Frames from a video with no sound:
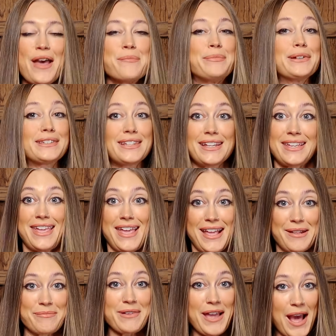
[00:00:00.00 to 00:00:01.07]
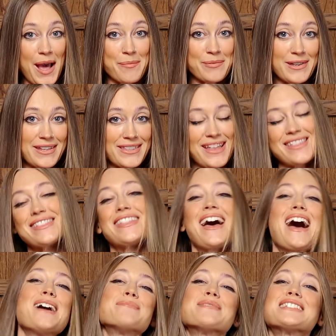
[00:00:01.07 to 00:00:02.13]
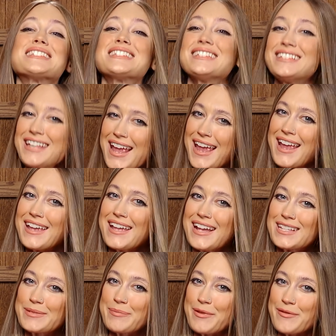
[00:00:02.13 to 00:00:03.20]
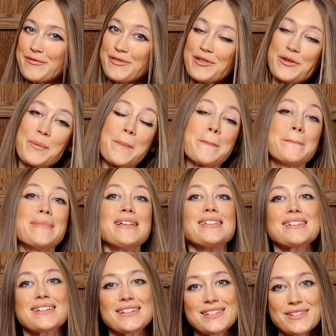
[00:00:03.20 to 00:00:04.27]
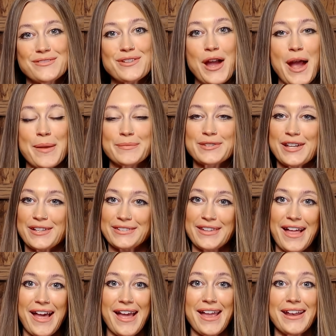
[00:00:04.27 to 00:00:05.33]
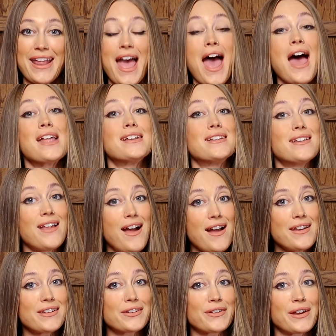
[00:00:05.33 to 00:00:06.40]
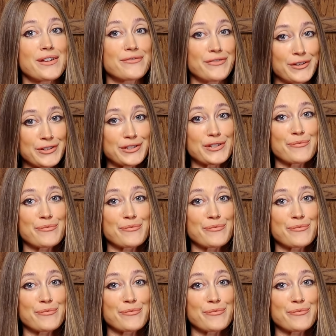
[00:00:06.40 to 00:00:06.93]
But they can't be happy that that mistake has been viewed millions of times online. Not a great first